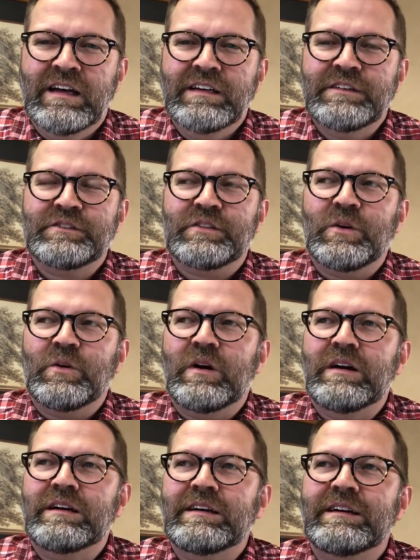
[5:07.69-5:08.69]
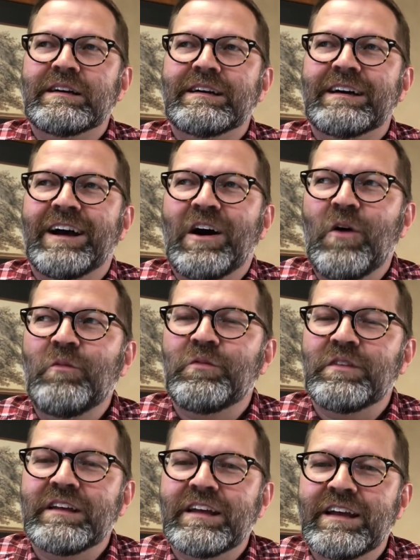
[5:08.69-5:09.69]
So
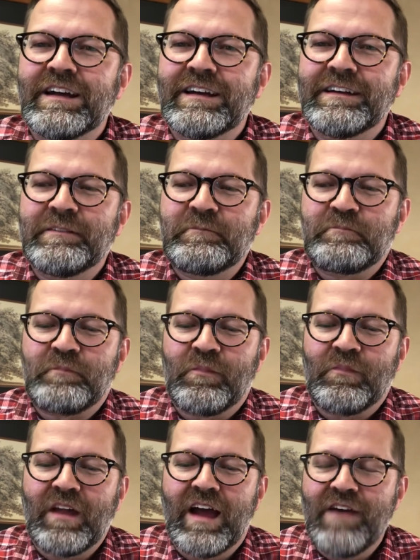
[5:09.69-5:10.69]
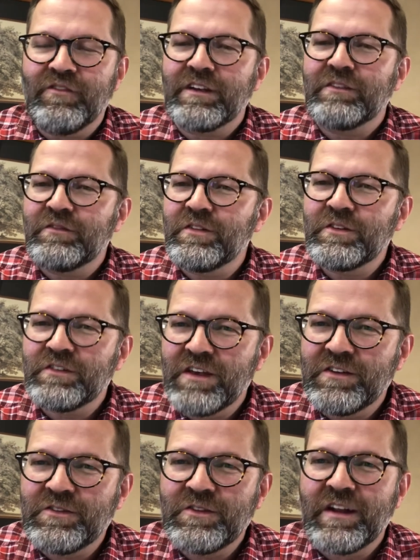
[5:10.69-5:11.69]
hopefully I haven't confused the
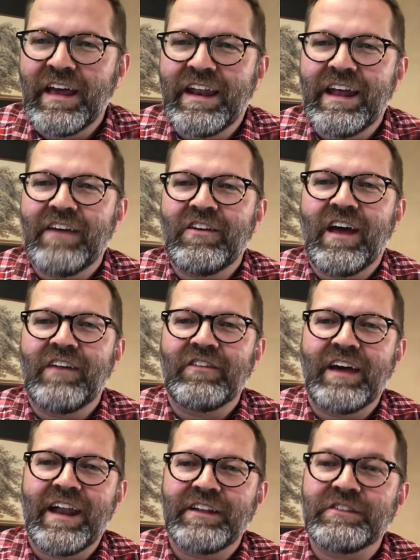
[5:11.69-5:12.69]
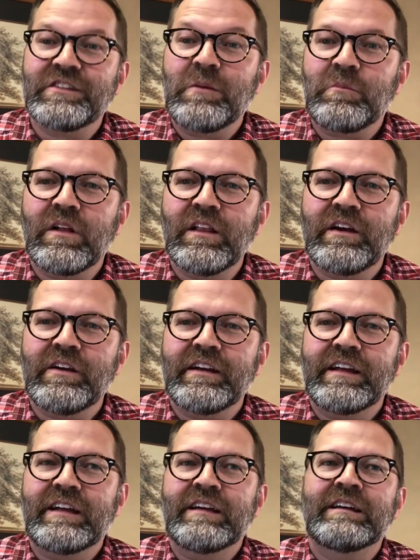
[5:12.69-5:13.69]
issue and I've added some
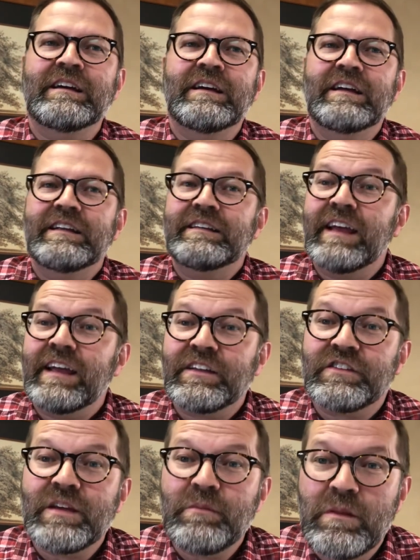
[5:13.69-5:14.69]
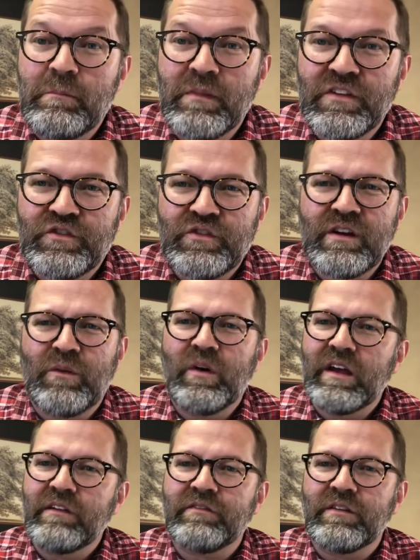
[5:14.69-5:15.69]
clarity, taken some of the mystery
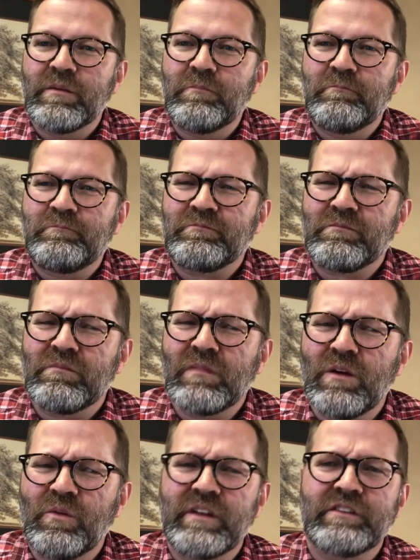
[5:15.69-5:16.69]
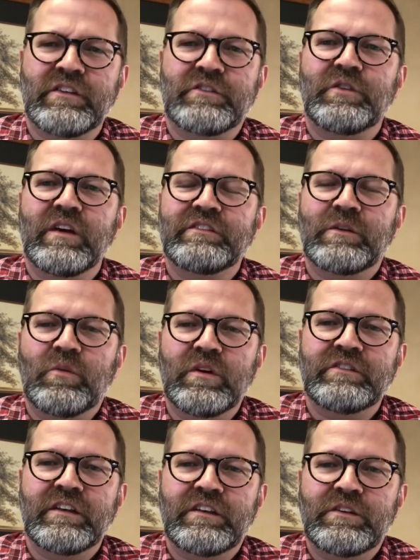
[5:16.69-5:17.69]
away from what is a trust and what
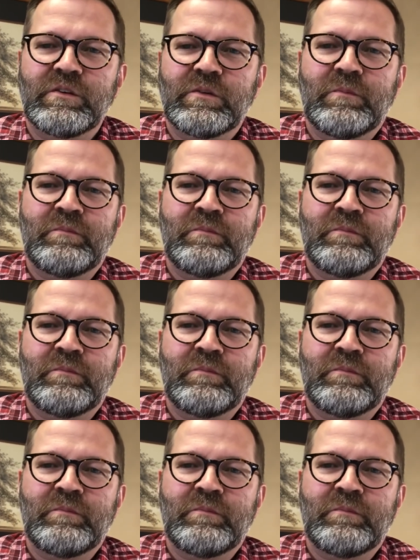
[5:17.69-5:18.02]
does it do.